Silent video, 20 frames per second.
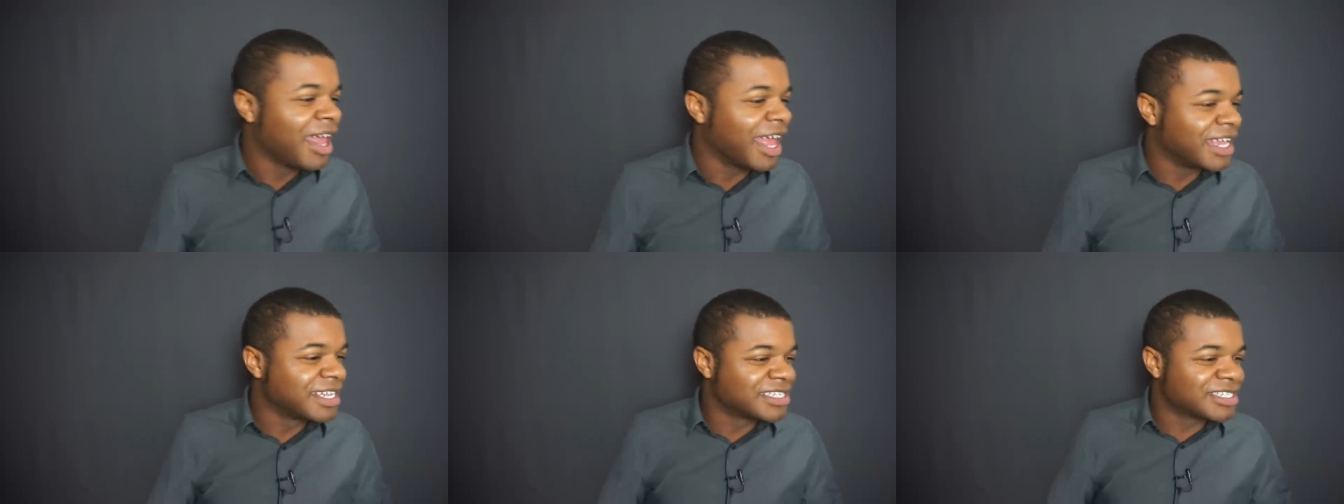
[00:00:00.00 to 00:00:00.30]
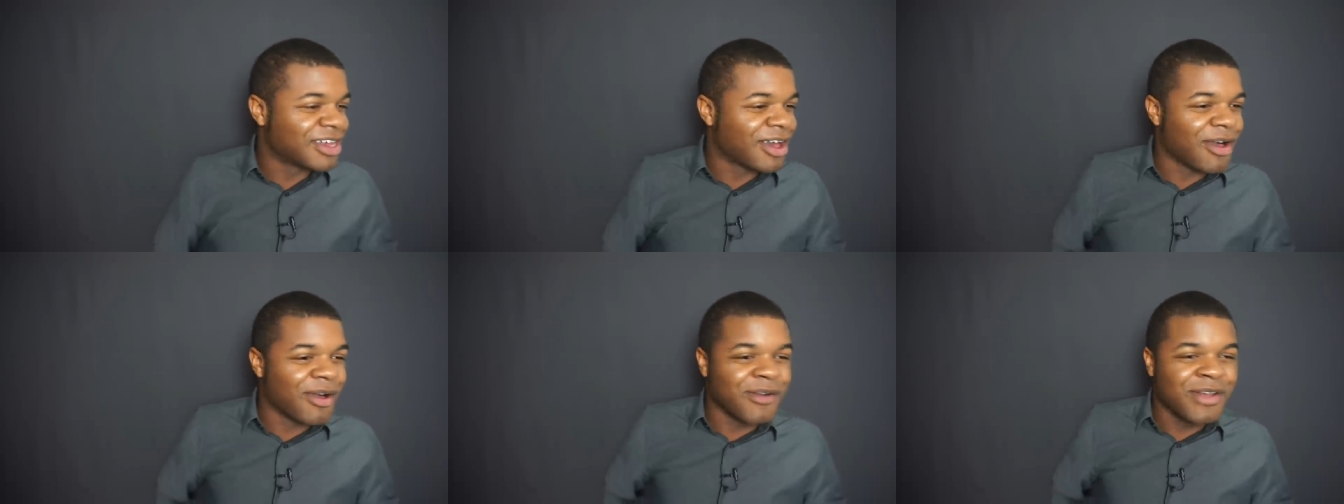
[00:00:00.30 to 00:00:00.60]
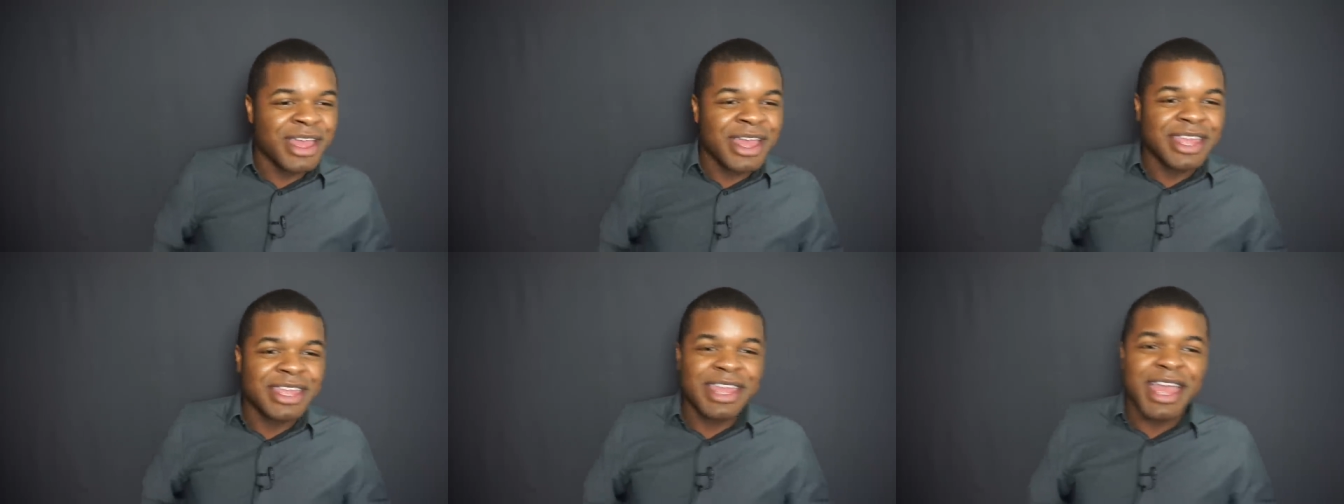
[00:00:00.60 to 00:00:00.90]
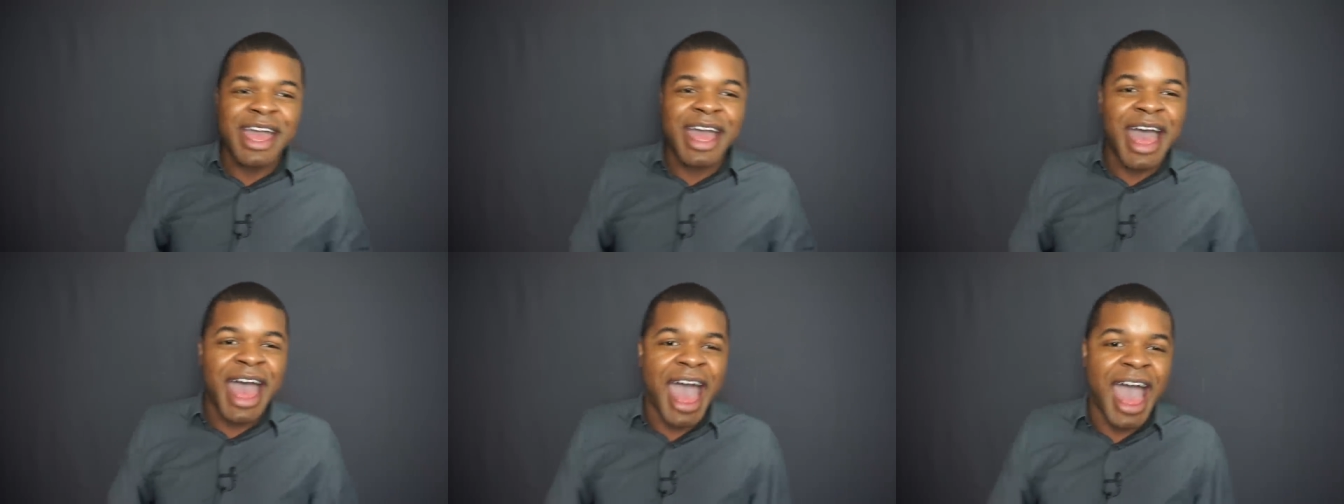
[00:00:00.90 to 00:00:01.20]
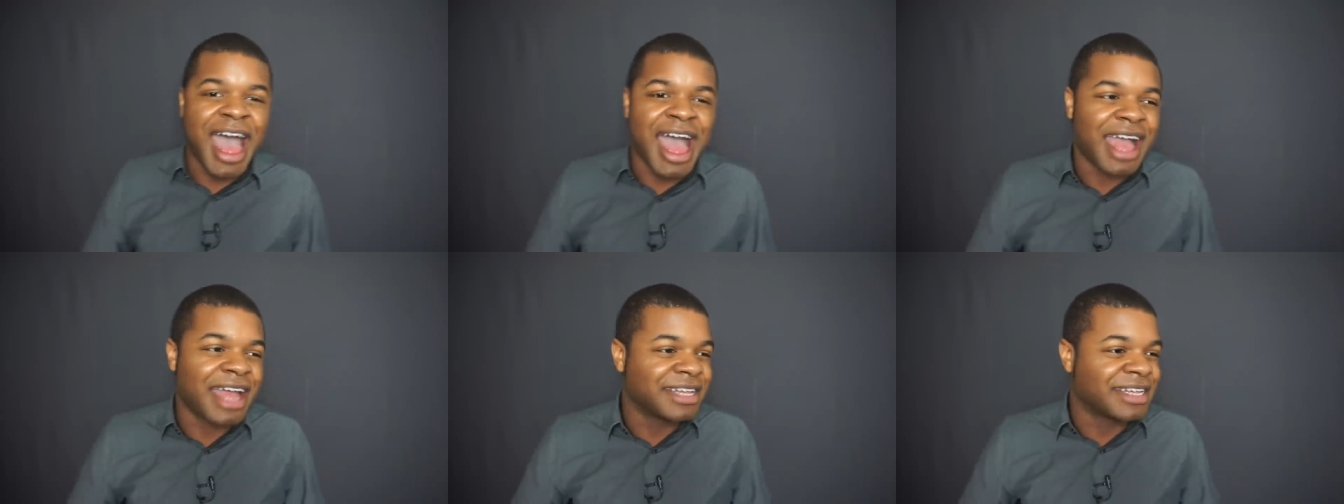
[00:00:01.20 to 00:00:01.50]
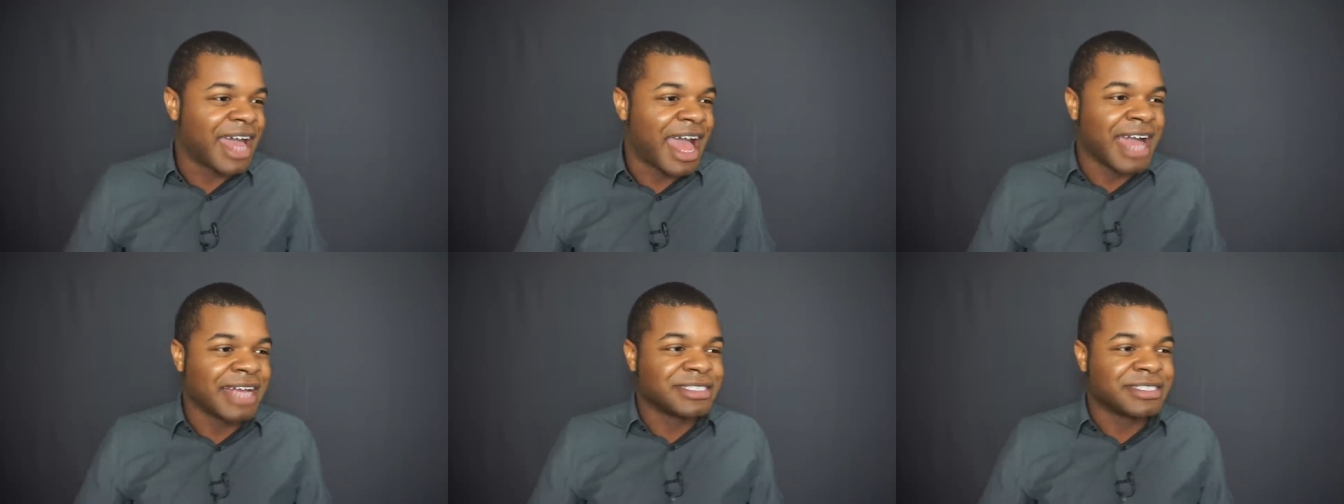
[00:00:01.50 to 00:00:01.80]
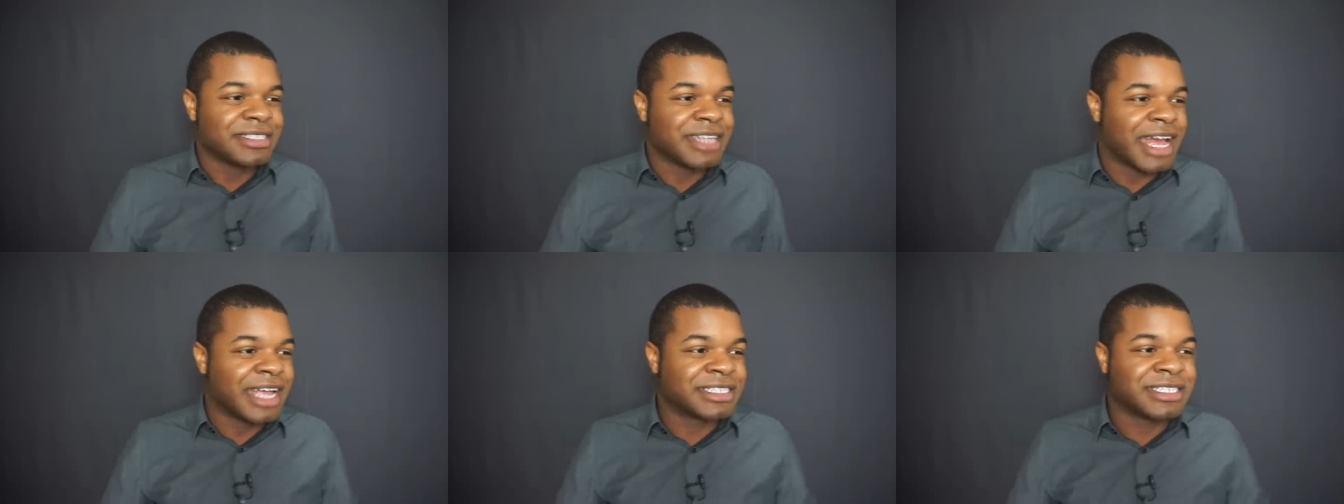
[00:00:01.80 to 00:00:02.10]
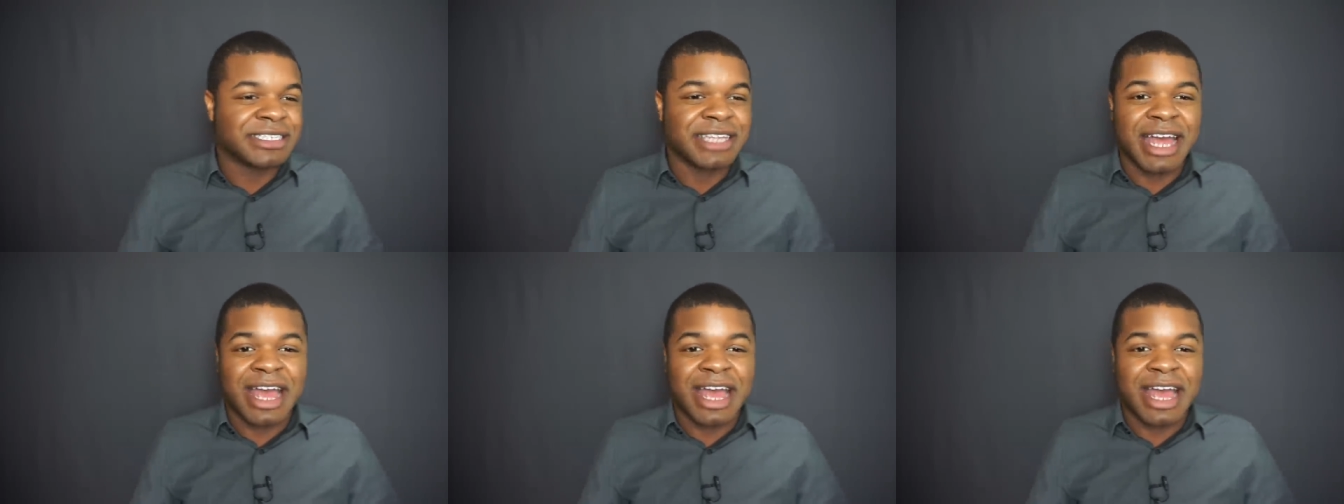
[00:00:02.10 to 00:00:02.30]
And so yeah, I I I,